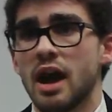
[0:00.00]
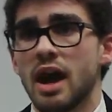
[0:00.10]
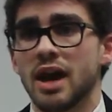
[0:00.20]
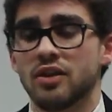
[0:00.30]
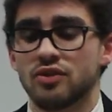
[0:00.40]

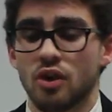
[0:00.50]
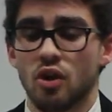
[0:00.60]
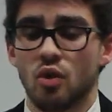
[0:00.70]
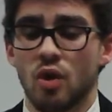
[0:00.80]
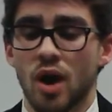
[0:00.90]
And
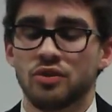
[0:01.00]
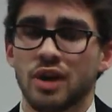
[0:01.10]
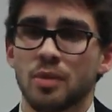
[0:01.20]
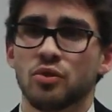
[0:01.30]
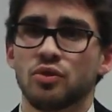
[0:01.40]
so I
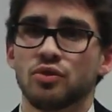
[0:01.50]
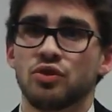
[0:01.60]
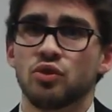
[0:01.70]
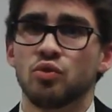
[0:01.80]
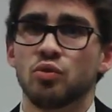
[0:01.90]
was able
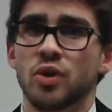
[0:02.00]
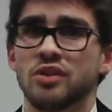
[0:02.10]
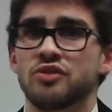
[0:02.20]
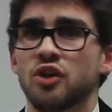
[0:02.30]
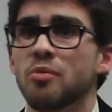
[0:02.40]
to
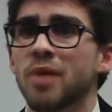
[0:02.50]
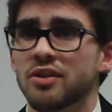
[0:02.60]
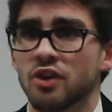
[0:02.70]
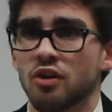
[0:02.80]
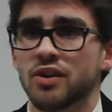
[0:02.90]
insert
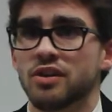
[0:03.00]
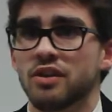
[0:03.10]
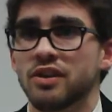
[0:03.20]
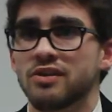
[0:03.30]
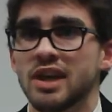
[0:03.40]
myself
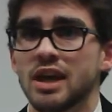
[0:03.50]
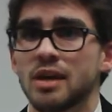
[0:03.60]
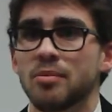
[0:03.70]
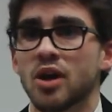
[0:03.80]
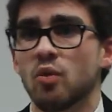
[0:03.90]
into the
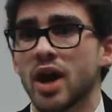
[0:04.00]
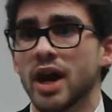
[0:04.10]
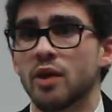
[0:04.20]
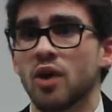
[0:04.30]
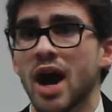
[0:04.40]
team in a
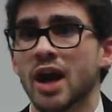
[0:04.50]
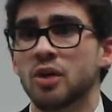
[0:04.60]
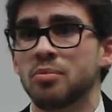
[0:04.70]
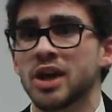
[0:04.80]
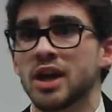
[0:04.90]
way where I
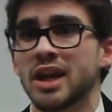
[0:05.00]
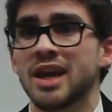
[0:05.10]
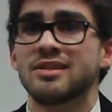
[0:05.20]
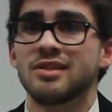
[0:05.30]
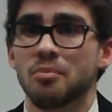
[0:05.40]
could be an
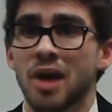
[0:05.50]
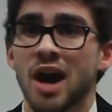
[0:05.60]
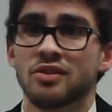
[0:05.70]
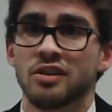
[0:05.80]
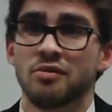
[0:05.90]
instant
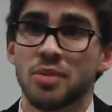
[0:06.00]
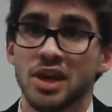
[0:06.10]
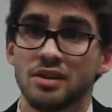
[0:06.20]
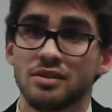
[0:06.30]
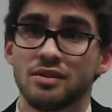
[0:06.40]
positive
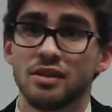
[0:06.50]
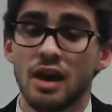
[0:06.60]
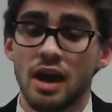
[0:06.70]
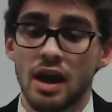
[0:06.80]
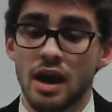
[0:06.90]
piece.
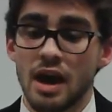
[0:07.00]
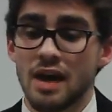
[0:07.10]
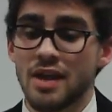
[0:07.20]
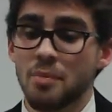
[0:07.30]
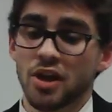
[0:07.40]

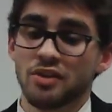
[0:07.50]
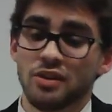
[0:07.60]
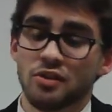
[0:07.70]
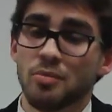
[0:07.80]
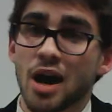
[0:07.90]
And that plays
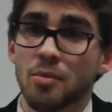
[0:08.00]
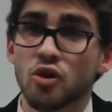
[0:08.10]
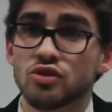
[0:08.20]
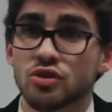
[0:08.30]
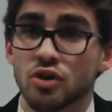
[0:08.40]
into my
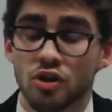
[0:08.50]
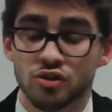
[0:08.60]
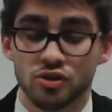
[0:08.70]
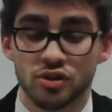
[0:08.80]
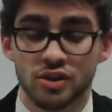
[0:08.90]
emotional
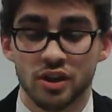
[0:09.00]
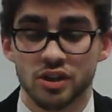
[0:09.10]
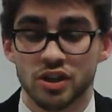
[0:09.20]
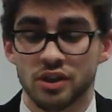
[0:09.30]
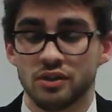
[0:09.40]
cultural
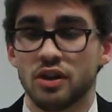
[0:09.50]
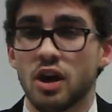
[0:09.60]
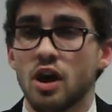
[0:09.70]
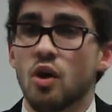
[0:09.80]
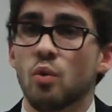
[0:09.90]
intelligence,
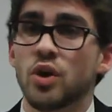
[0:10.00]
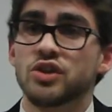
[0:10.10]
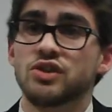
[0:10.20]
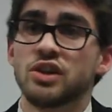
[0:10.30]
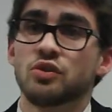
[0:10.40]

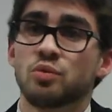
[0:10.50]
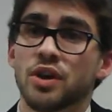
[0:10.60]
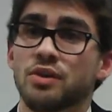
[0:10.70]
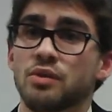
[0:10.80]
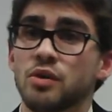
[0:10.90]
which deals
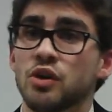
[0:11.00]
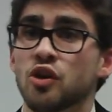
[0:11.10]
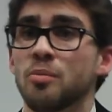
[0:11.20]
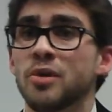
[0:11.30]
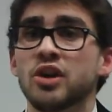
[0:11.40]
with
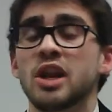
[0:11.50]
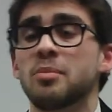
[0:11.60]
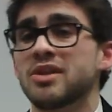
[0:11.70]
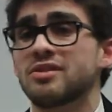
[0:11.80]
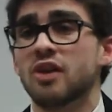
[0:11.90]
your ability
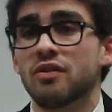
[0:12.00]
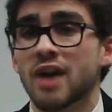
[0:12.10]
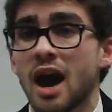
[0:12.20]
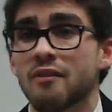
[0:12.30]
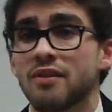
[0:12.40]
to be
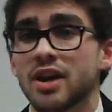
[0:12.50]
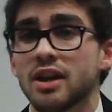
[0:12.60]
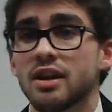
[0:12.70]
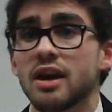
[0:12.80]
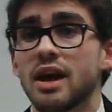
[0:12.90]

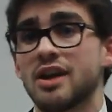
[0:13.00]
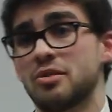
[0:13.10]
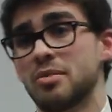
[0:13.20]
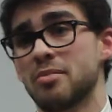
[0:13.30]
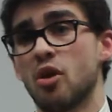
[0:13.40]
self-confident and
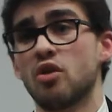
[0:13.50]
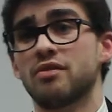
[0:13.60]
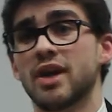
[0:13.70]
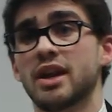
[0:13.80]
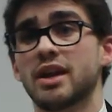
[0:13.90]
to be
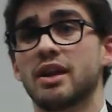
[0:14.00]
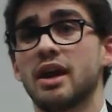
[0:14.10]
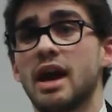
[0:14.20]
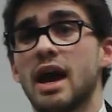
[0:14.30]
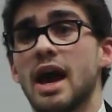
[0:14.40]
motivated.
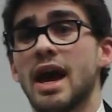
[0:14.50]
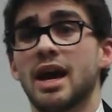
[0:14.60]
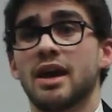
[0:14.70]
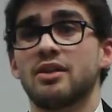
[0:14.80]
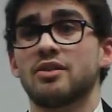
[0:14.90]

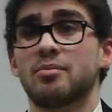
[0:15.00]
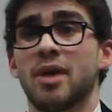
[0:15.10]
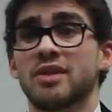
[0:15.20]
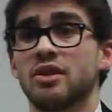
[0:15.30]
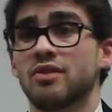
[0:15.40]
And
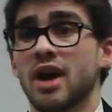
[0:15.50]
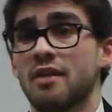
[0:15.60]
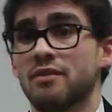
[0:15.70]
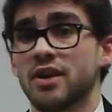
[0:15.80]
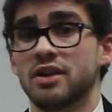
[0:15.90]
my
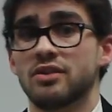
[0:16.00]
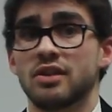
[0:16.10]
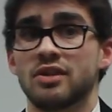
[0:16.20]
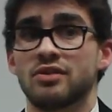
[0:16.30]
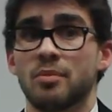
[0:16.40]

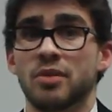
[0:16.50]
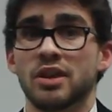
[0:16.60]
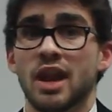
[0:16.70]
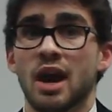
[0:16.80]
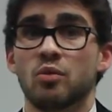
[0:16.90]
self-confidence is
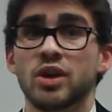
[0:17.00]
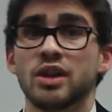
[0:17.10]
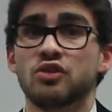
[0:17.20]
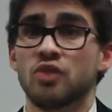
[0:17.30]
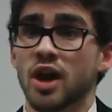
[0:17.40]
something that I
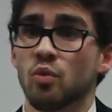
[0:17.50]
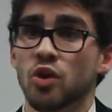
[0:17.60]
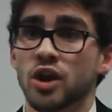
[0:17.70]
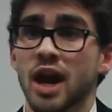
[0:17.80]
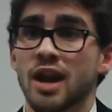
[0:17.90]
really try to
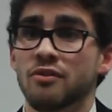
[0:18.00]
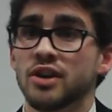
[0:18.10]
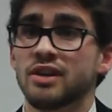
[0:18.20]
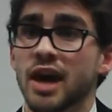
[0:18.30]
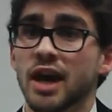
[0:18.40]
work on
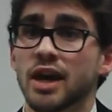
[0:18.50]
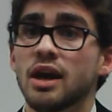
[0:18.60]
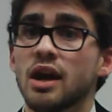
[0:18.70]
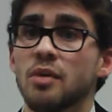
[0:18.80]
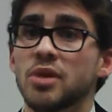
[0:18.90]
every
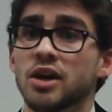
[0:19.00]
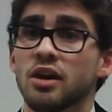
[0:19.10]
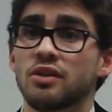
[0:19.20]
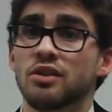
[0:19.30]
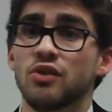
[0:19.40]
day,
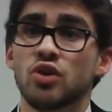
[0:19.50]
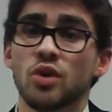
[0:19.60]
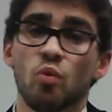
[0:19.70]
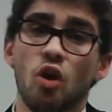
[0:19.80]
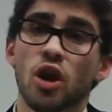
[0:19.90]
because if you
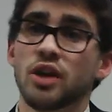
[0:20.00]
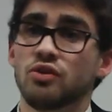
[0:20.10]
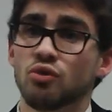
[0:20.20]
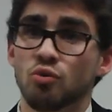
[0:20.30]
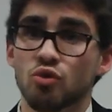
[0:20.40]
can walk
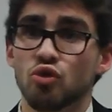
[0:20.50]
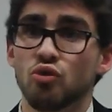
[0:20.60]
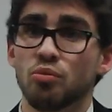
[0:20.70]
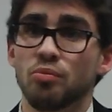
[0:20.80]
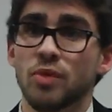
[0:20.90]
into a
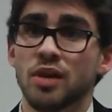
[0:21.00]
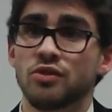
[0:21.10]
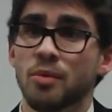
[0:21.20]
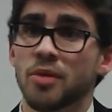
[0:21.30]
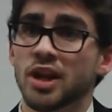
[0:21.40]
room and
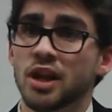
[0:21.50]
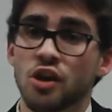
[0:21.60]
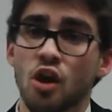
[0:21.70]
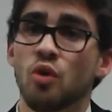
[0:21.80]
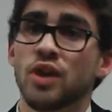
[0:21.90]
somebody
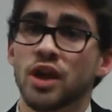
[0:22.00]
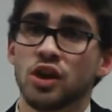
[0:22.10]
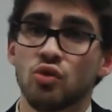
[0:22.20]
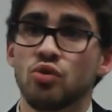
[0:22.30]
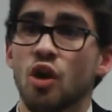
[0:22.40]
can know
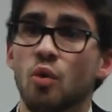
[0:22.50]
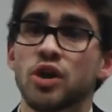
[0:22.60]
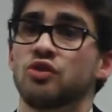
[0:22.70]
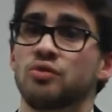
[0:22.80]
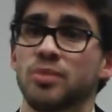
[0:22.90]
that you know
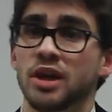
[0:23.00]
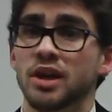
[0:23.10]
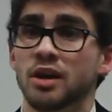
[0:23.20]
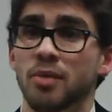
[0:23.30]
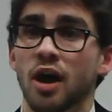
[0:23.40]
what you're
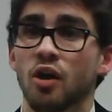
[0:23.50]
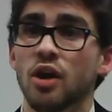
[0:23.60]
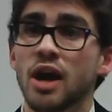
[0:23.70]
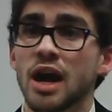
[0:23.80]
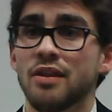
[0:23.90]
speaking
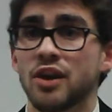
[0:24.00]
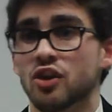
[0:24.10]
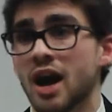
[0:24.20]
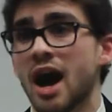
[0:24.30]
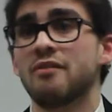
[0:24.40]
about and that
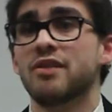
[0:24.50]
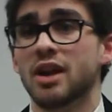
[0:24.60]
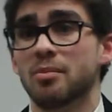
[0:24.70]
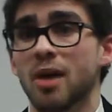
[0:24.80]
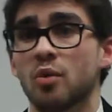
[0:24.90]
you're
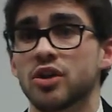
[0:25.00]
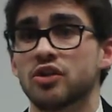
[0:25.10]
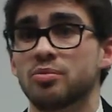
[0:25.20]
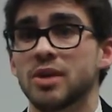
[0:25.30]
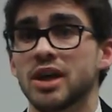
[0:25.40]
confident about what
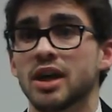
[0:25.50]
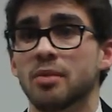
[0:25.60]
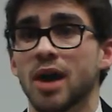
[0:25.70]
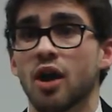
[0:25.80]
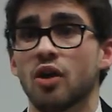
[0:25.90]
you're speaking
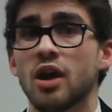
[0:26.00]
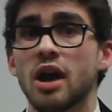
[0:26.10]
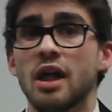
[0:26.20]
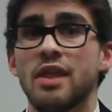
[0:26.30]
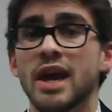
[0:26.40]
about,
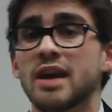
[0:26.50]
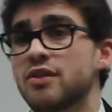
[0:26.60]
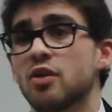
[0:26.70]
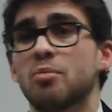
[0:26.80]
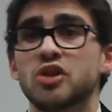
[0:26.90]
they can
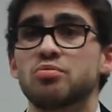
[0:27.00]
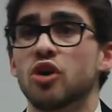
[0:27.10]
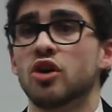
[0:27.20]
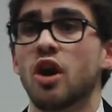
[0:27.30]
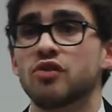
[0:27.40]
feel much
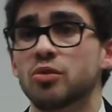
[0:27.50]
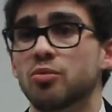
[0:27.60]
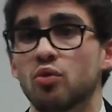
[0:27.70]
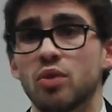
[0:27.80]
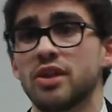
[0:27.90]
more
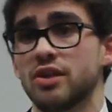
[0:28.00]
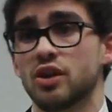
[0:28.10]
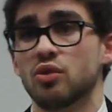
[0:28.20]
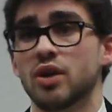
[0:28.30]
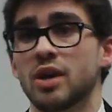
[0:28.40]
comfortable with
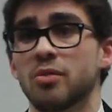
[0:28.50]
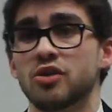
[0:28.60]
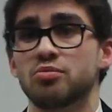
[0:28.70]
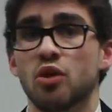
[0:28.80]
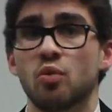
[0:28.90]
you and
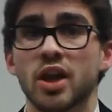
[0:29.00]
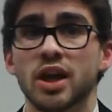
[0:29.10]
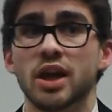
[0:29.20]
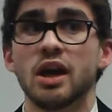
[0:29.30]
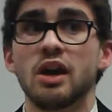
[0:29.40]
much more
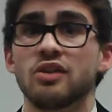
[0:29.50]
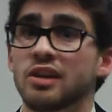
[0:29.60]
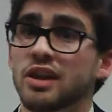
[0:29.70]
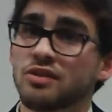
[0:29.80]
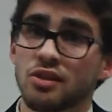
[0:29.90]
willing
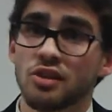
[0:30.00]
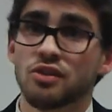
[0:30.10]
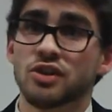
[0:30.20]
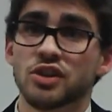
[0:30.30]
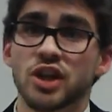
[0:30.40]
to listen to
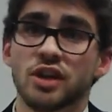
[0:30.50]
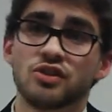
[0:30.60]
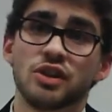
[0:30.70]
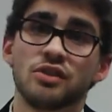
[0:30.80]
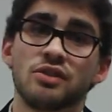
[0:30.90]
your
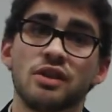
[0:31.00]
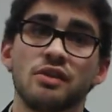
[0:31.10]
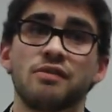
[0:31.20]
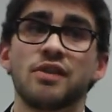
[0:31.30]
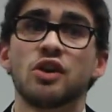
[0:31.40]
suggestions and
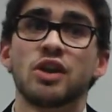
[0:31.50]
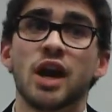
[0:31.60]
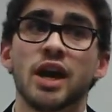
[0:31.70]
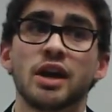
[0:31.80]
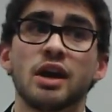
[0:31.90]
to feel
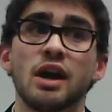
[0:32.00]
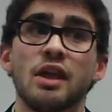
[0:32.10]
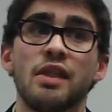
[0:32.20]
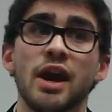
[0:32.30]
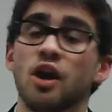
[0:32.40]
like
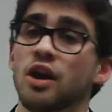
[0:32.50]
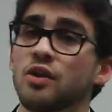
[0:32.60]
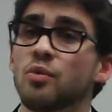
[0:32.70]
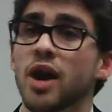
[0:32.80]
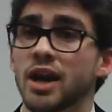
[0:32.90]
they are in
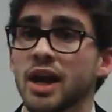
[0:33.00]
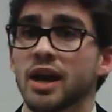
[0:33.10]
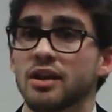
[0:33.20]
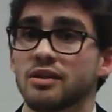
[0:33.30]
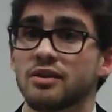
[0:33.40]
the right
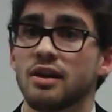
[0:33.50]
hands.